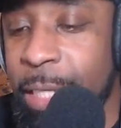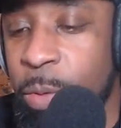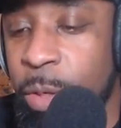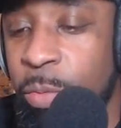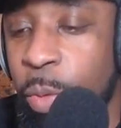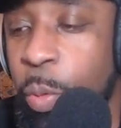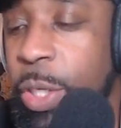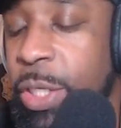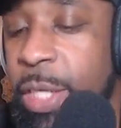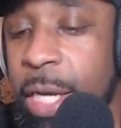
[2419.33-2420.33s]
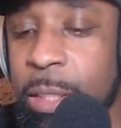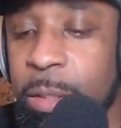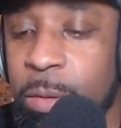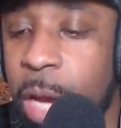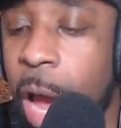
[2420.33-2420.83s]
Then we discuss
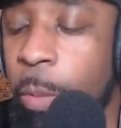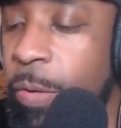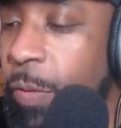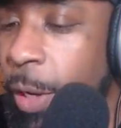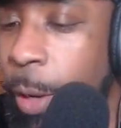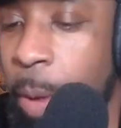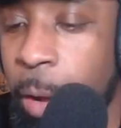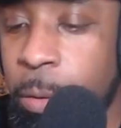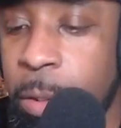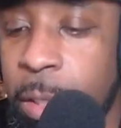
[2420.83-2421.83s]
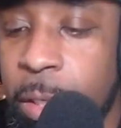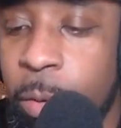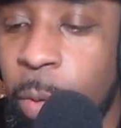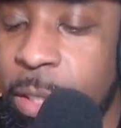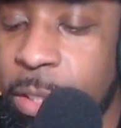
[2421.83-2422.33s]
how we feel about
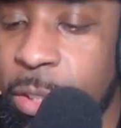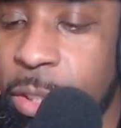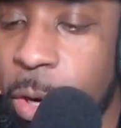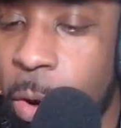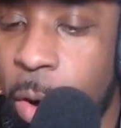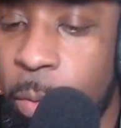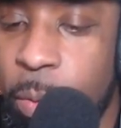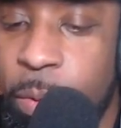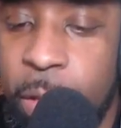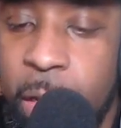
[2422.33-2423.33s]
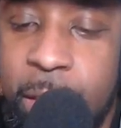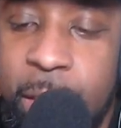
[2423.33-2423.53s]
the rest of the show or what we think.